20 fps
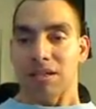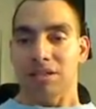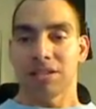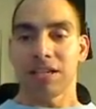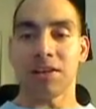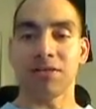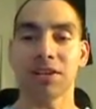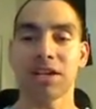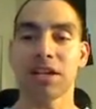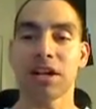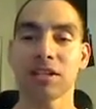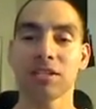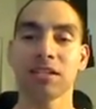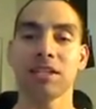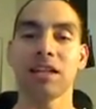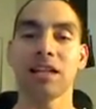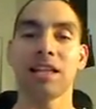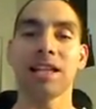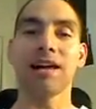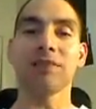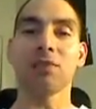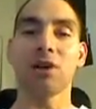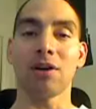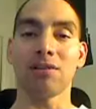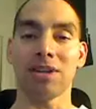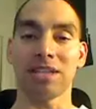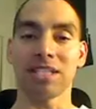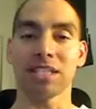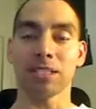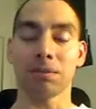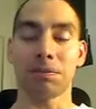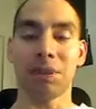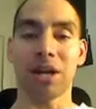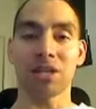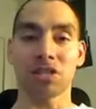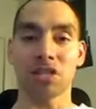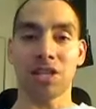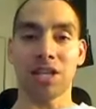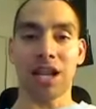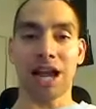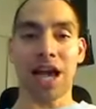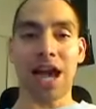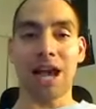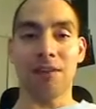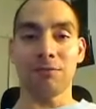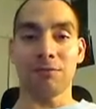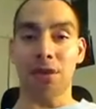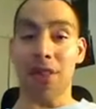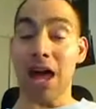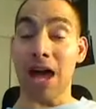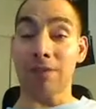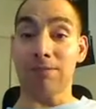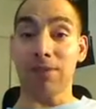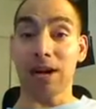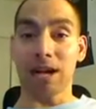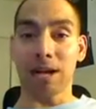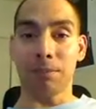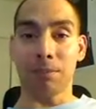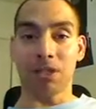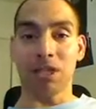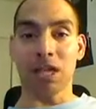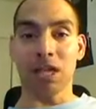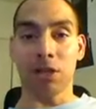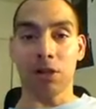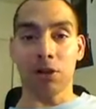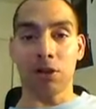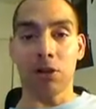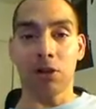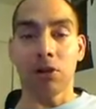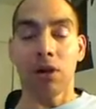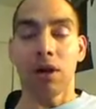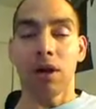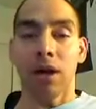Definitely not to the level of anticipation that I had for that fight in particular.